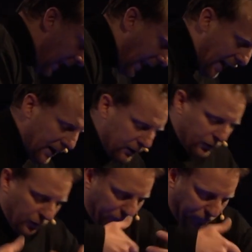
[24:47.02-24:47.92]
and
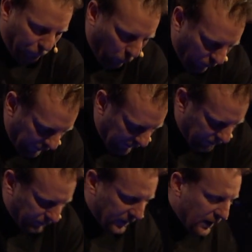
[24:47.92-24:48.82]
for
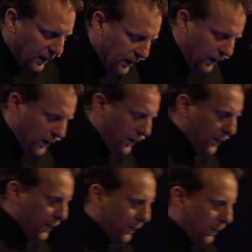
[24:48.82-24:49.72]
him.
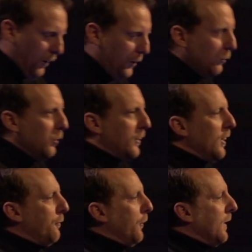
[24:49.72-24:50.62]
Are you
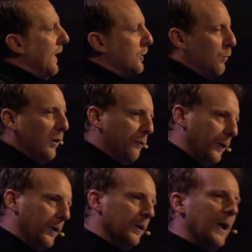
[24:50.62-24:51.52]
looking for God's will for
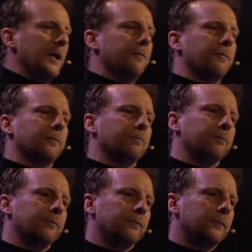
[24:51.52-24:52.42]
your life?
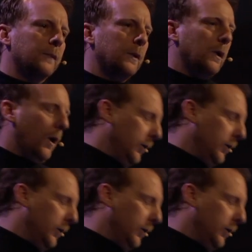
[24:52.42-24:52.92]
Are